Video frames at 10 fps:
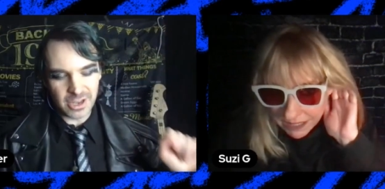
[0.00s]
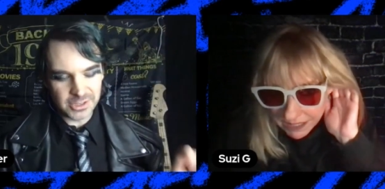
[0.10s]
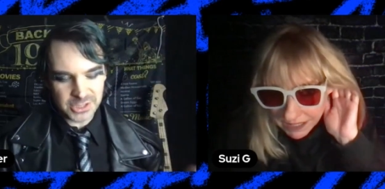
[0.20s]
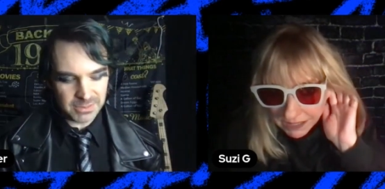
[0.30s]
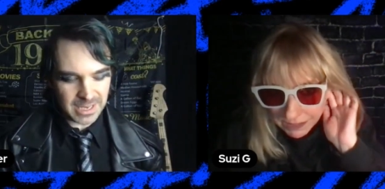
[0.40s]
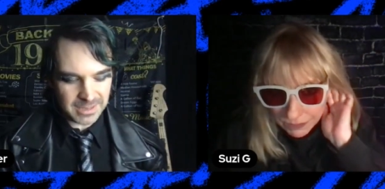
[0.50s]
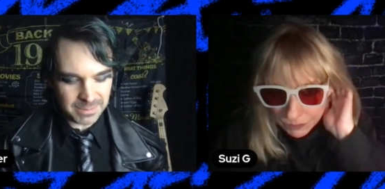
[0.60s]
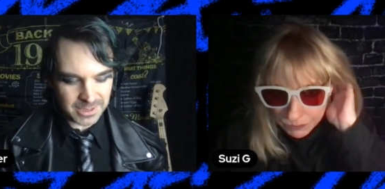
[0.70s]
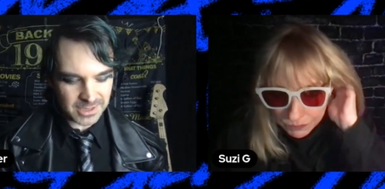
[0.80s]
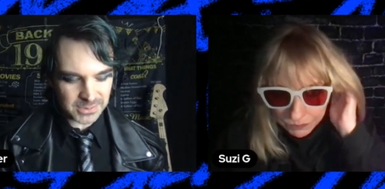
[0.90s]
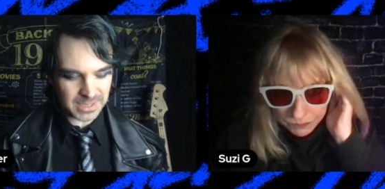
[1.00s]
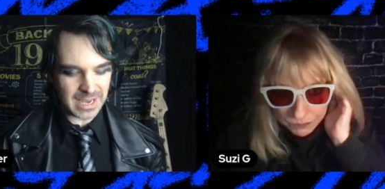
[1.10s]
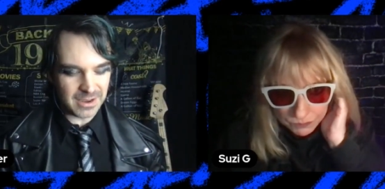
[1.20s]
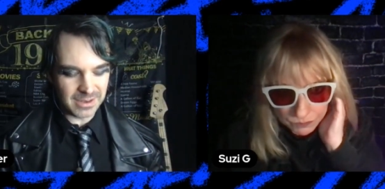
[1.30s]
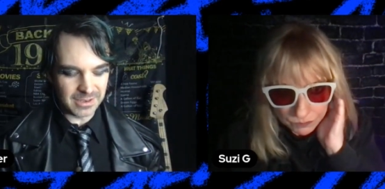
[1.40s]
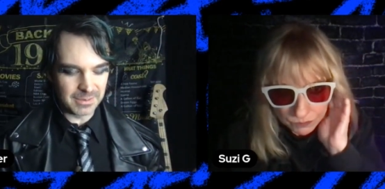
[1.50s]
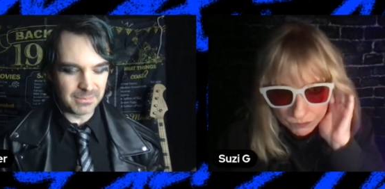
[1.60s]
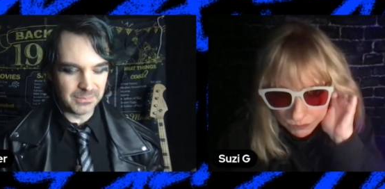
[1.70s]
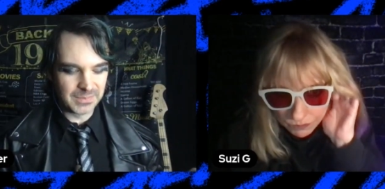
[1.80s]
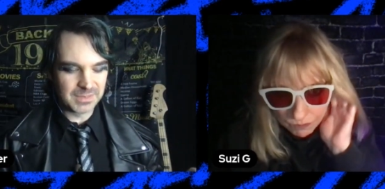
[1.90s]
Speaker 1: too many pills without um,
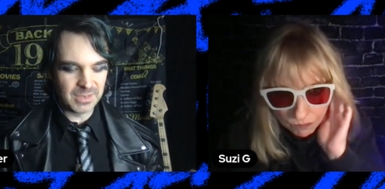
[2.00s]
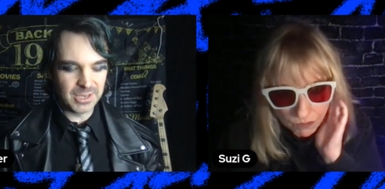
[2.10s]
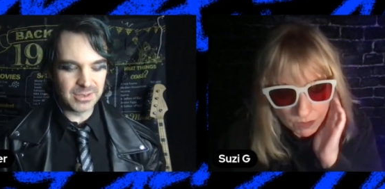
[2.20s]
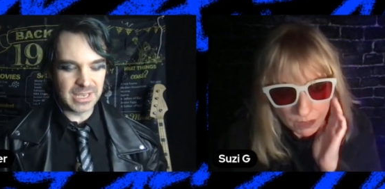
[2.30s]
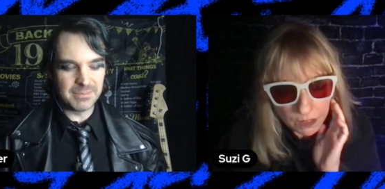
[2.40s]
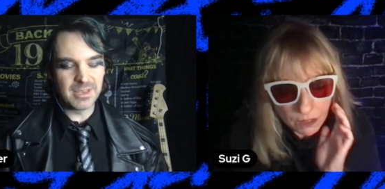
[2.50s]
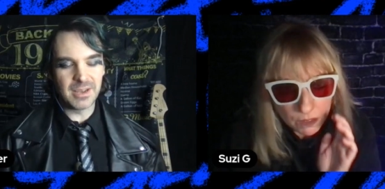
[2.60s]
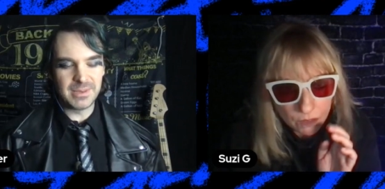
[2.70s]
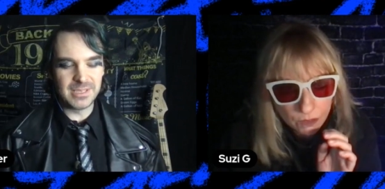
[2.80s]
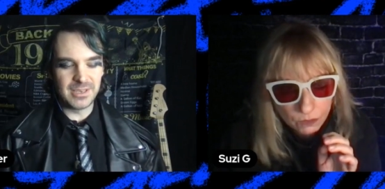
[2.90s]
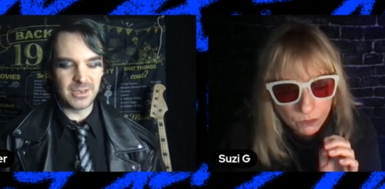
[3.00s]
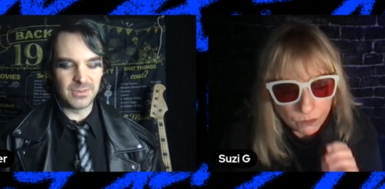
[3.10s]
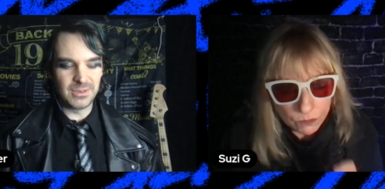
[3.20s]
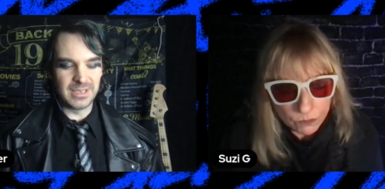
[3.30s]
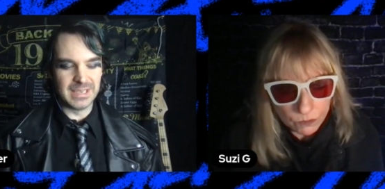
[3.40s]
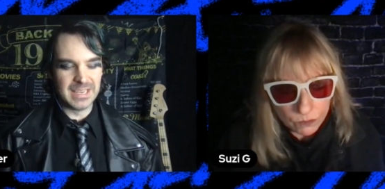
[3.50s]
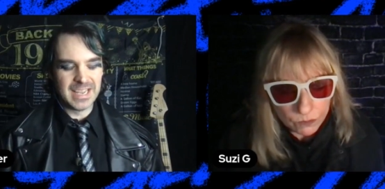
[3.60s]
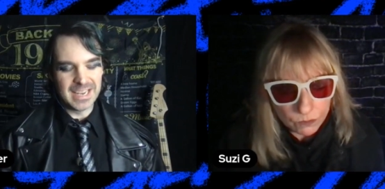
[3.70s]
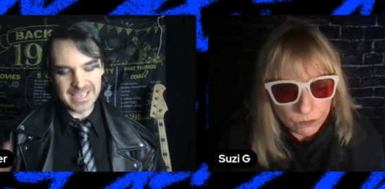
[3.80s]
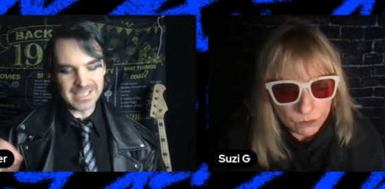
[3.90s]
video game commentary over it it
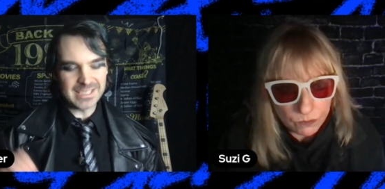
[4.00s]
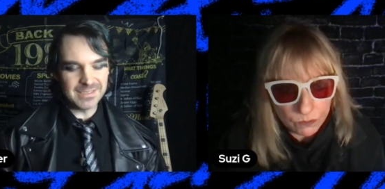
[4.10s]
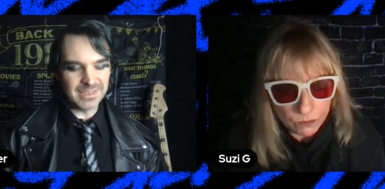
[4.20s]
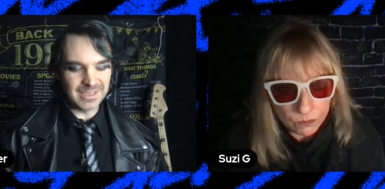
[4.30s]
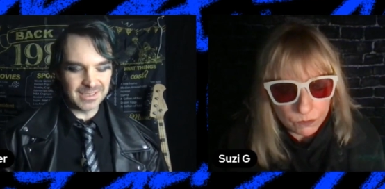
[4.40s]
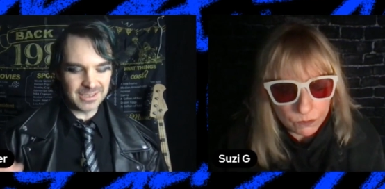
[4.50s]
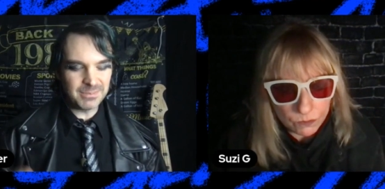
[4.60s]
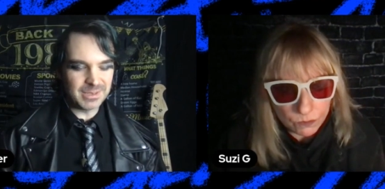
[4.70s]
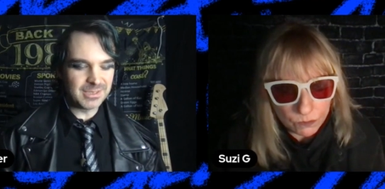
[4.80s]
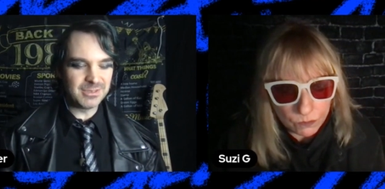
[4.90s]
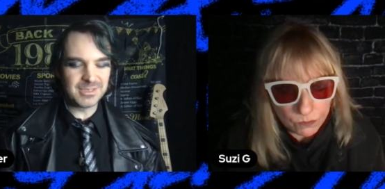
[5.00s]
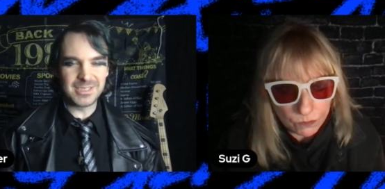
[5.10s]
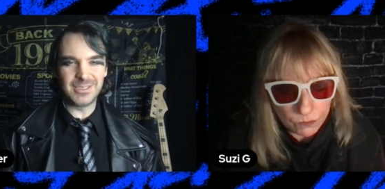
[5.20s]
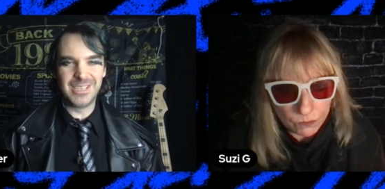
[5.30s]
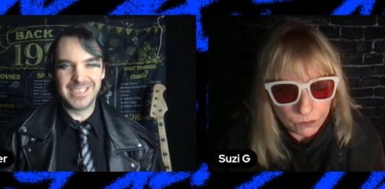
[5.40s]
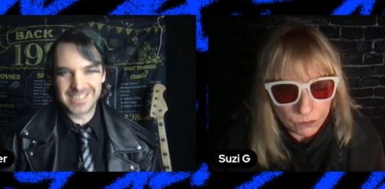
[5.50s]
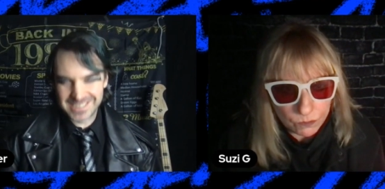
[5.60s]
gets even a little bit too serious